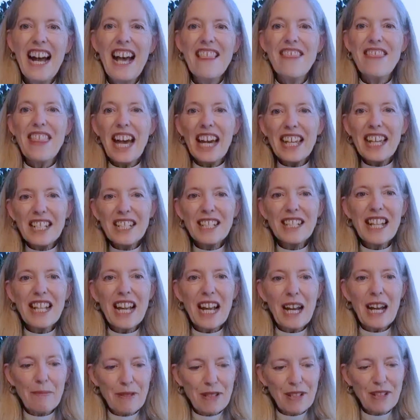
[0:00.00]
That is
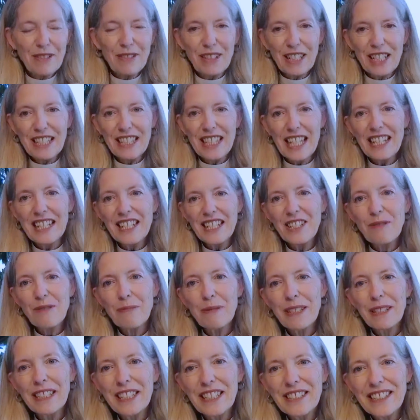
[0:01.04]
absolutely, that is
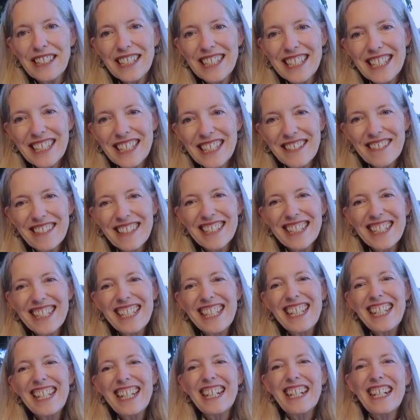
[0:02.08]
really good news.
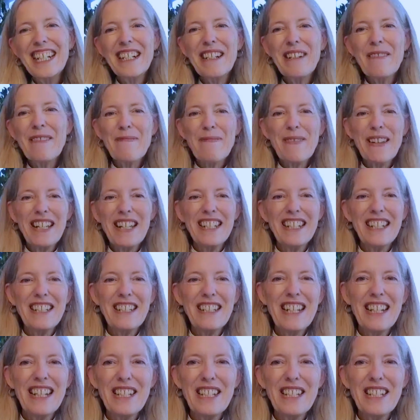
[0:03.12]
Um, and I, I,